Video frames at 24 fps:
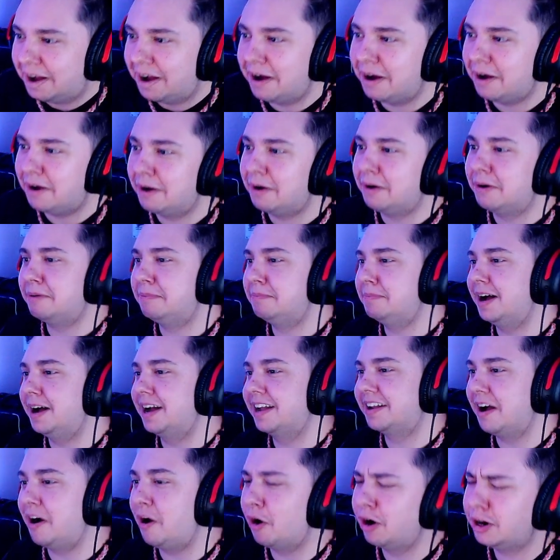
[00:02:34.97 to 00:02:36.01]
Oh my
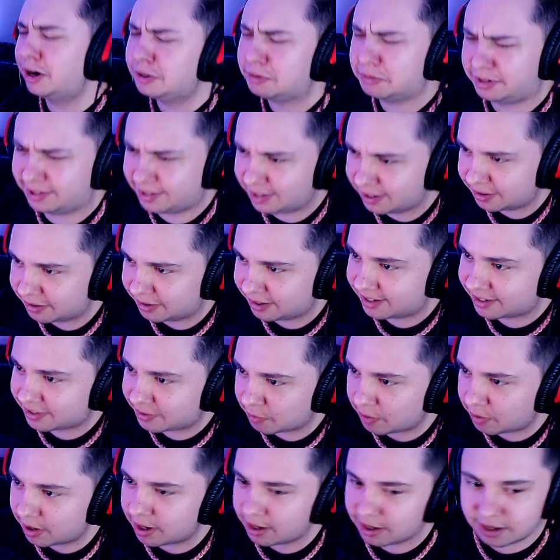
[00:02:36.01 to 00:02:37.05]
god. Are you serious?
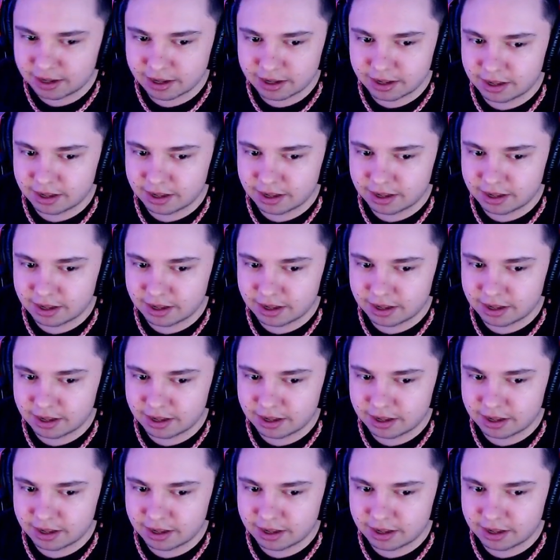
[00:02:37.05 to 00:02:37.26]
What?